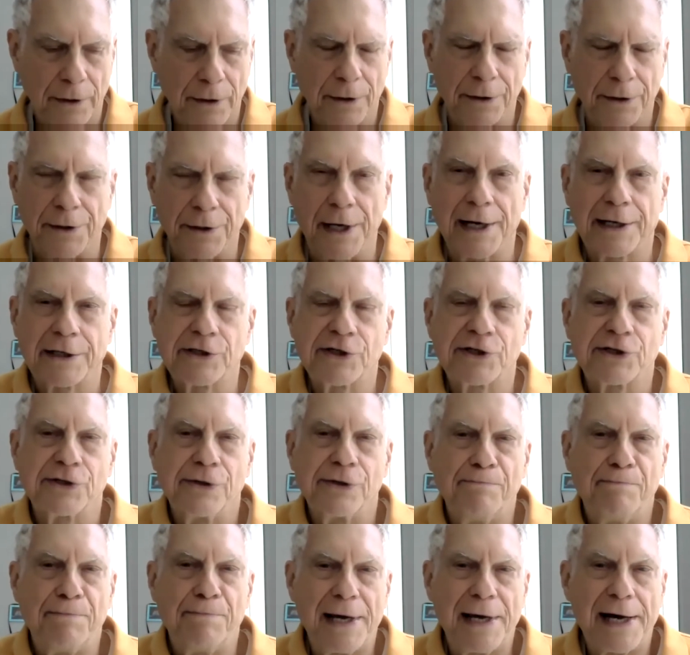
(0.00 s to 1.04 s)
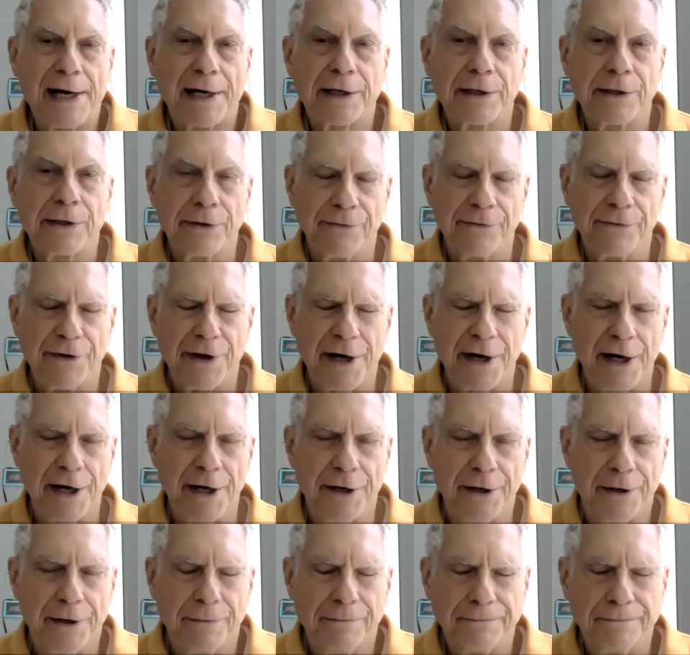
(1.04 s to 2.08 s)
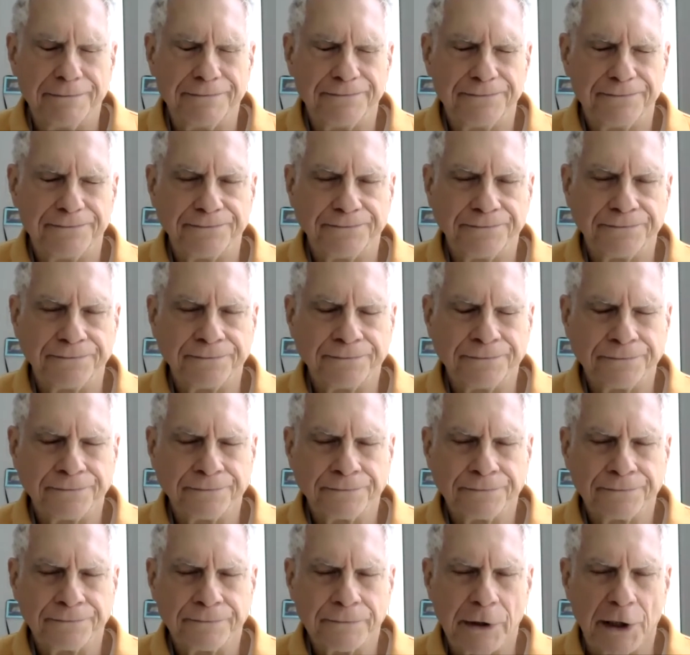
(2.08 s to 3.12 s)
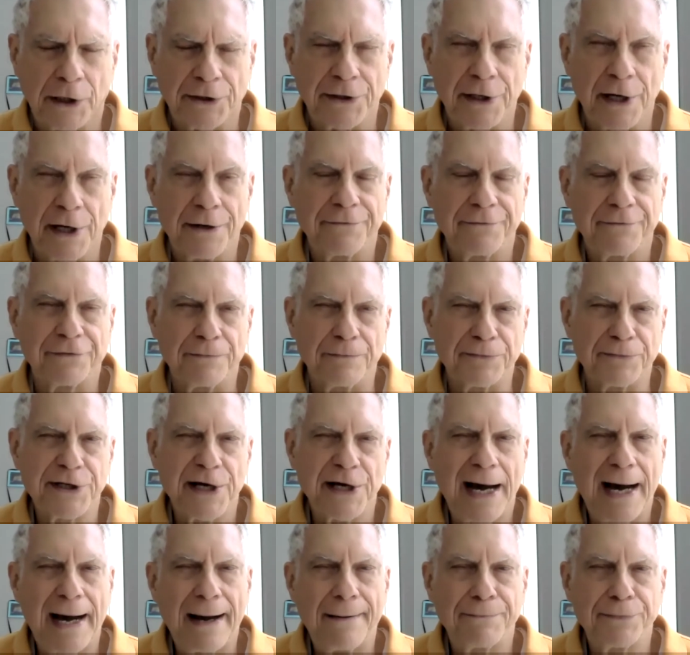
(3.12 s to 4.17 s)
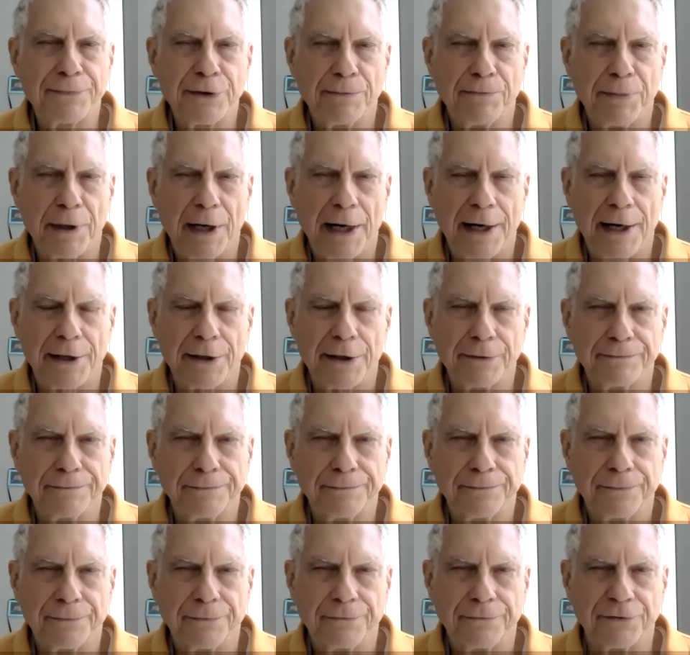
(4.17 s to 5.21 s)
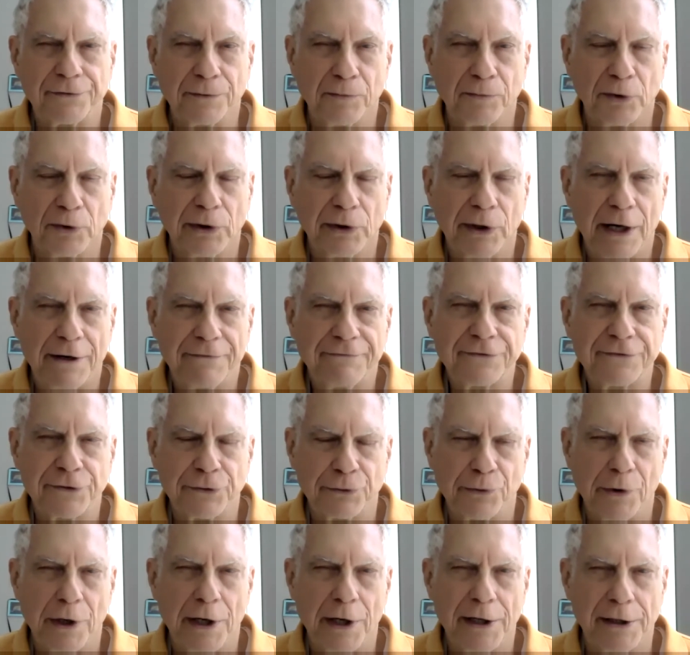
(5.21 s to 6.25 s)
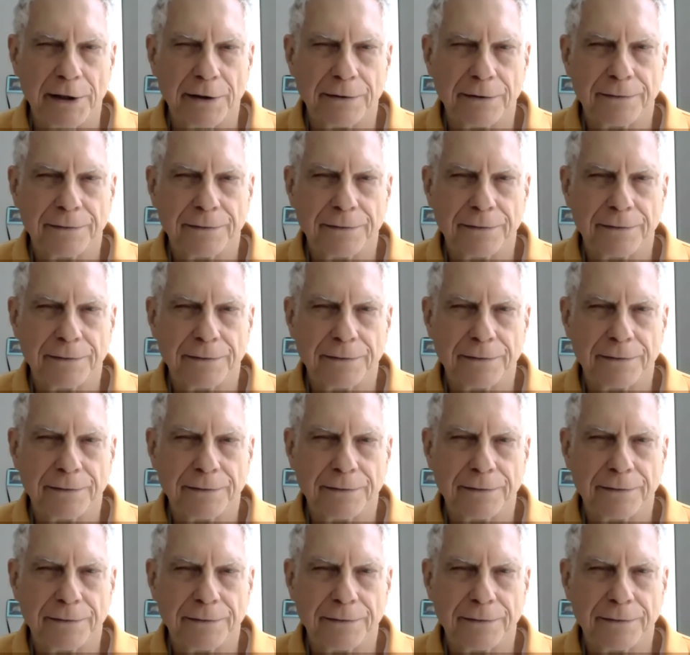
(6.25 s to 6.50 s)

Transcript: Next, the back of the head. Again, from top to bottom, from left to right.